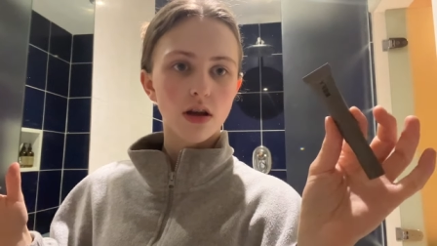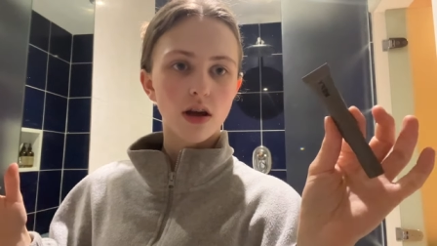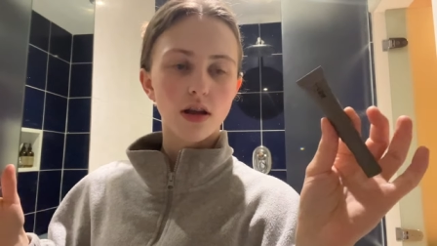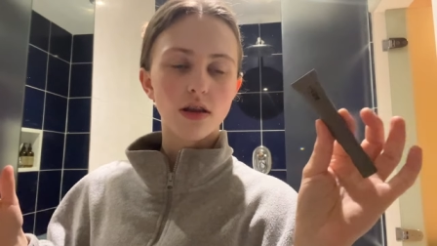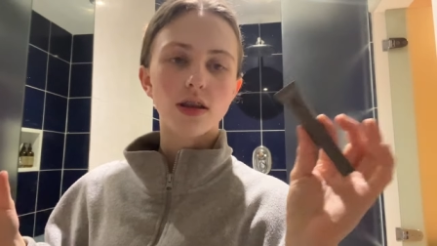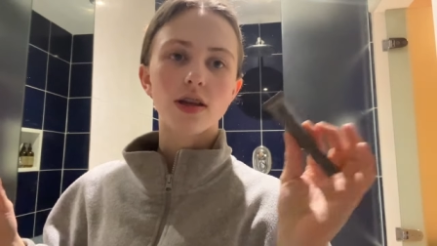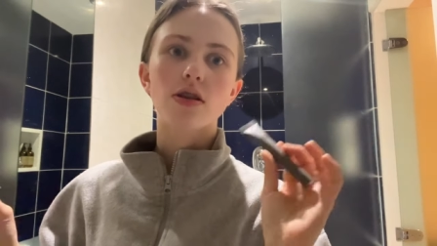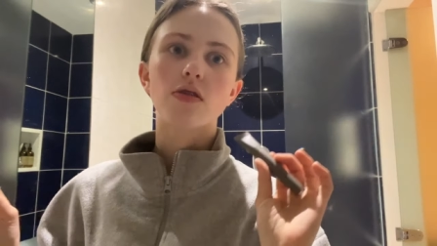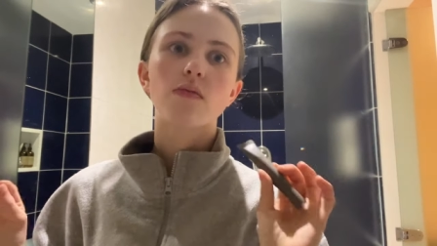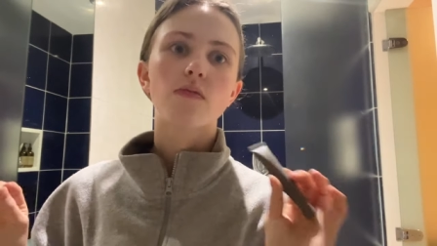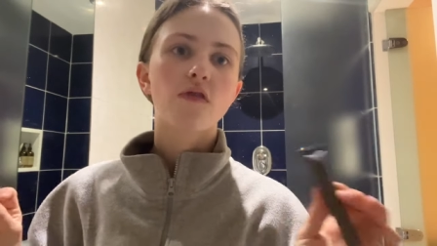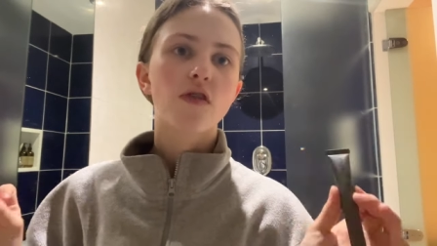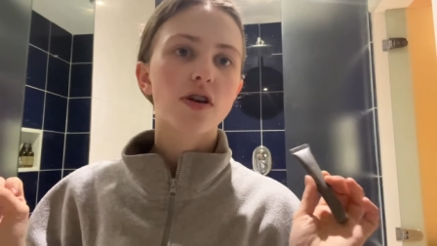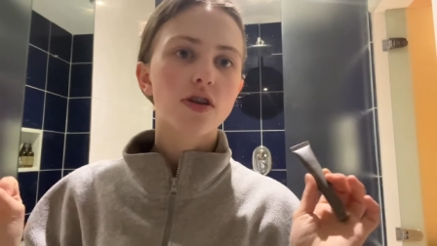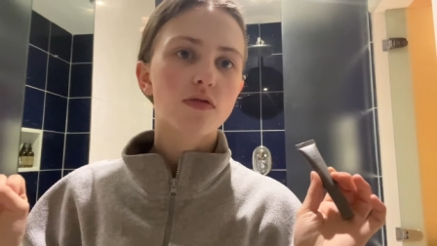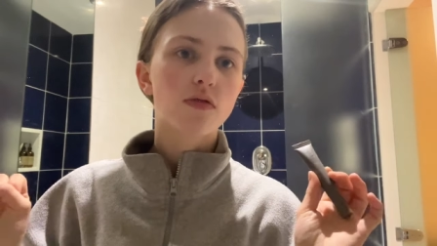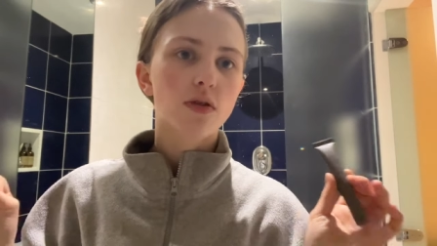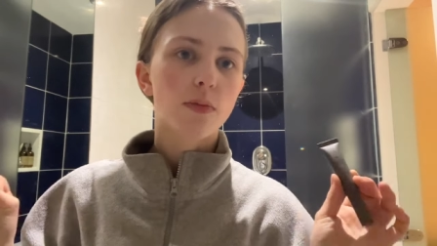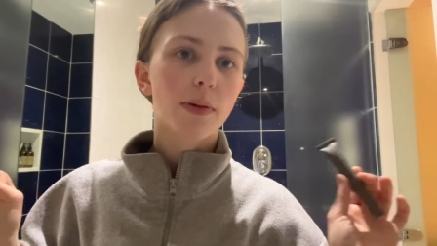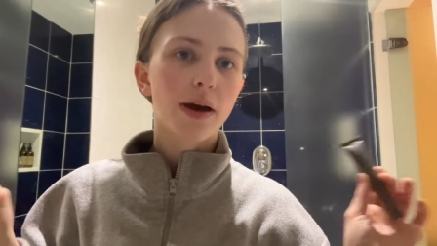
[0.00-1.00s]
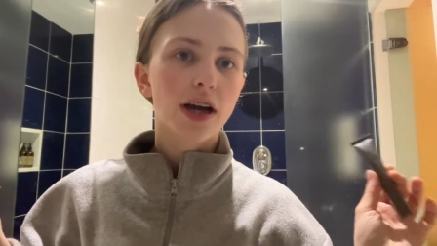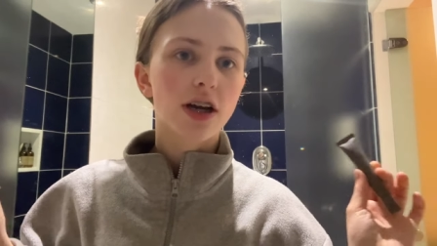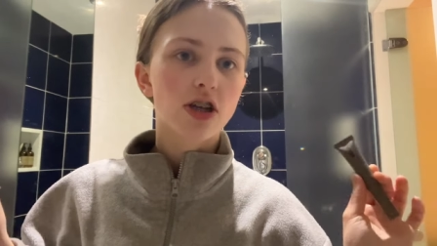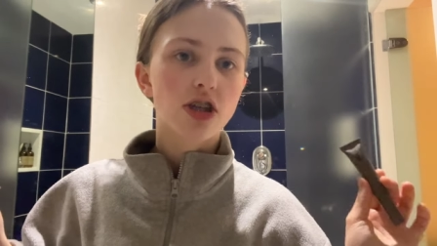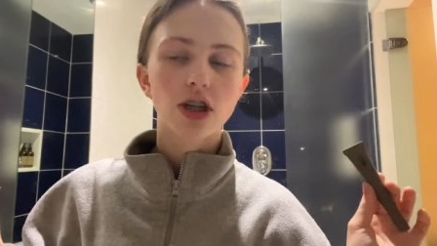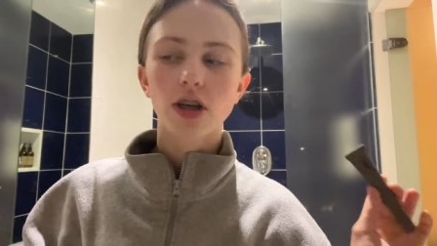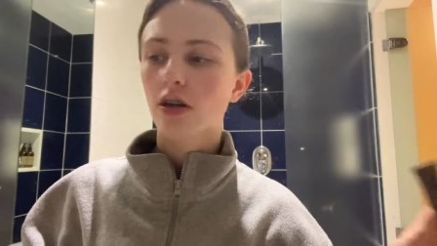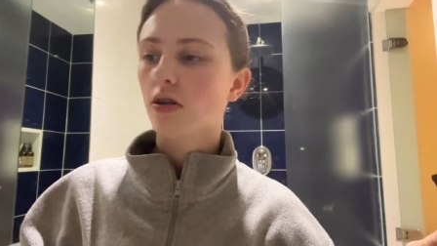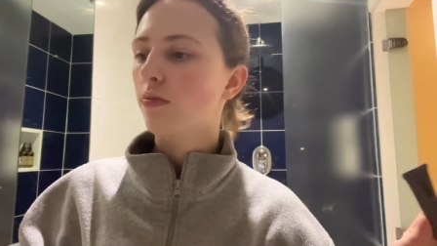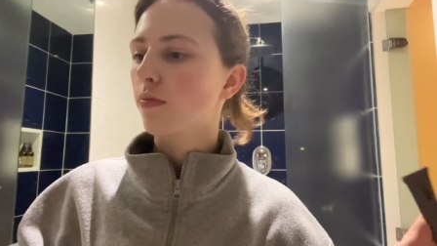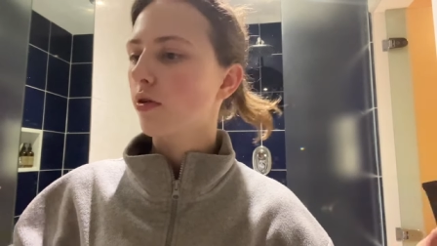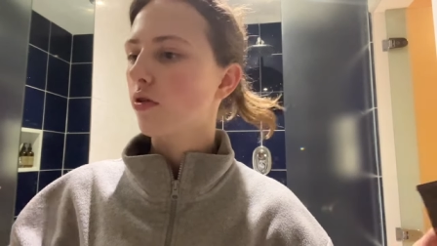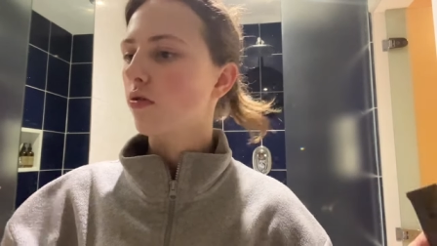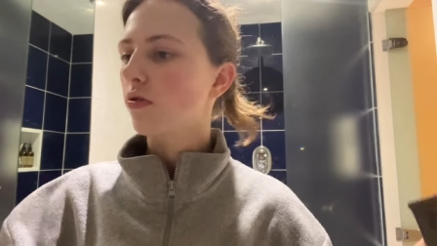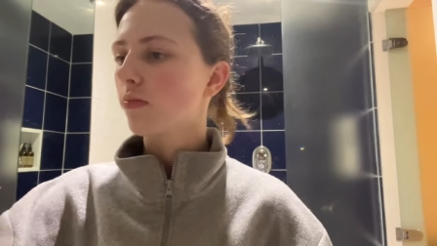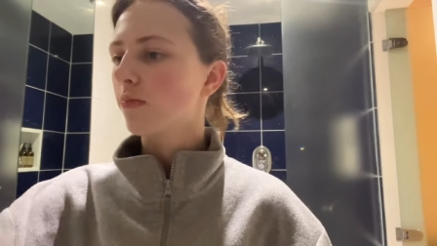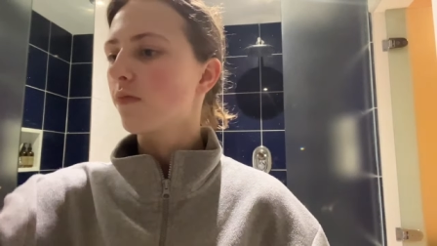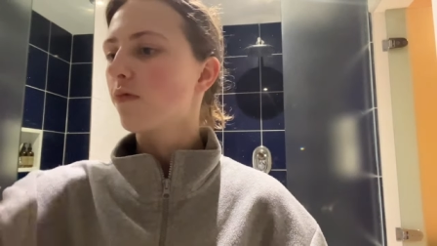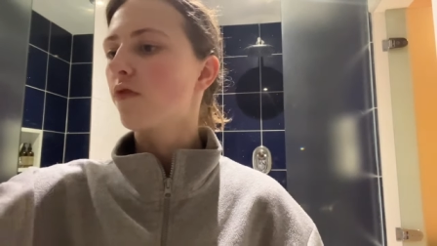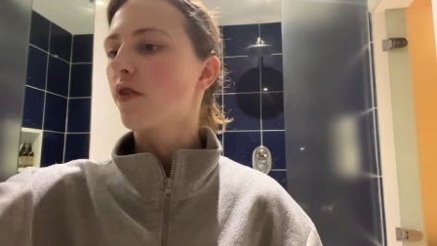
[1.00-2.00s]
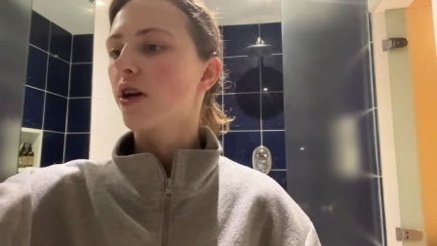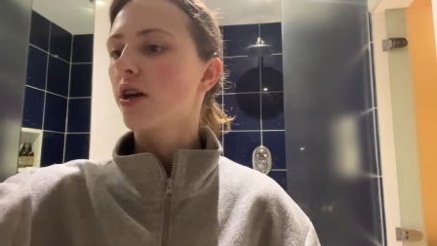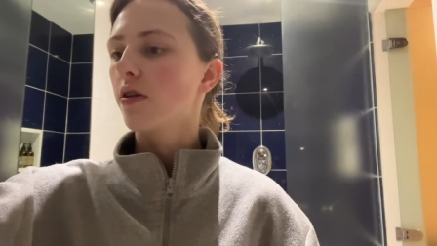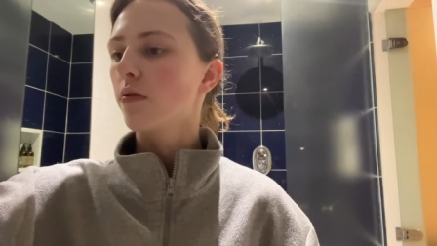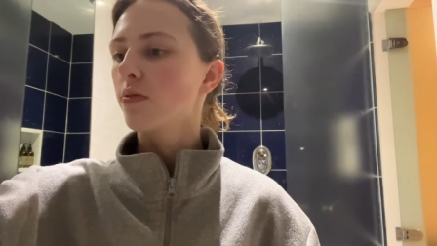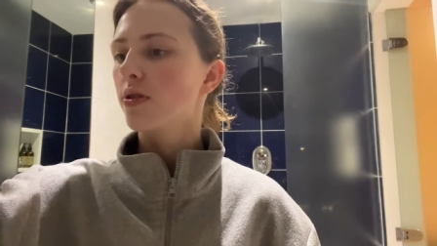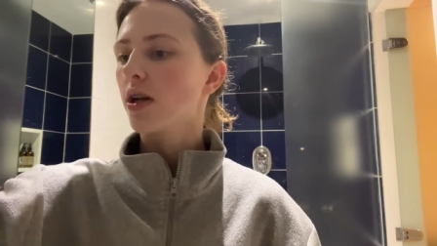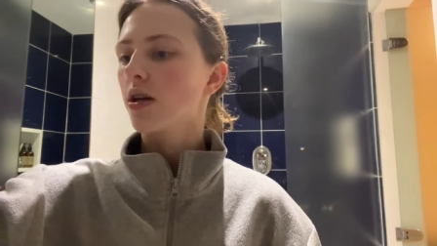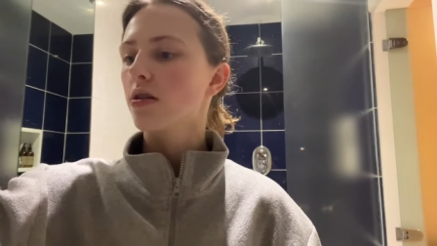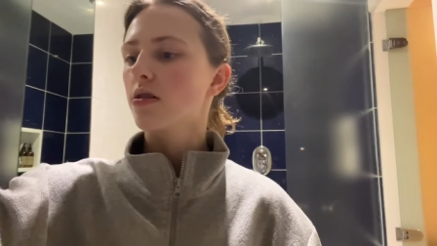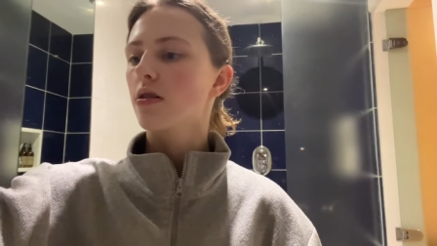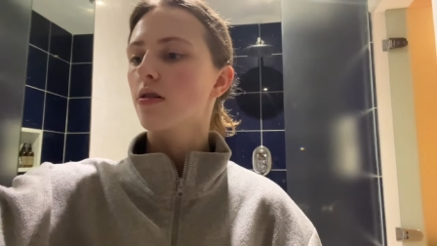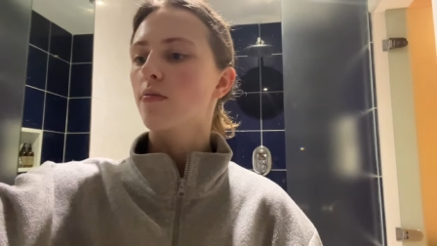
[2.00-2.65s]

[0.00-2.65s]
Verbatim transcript: but first of all, the packaging. Oh my god, I'm fucking obsessed.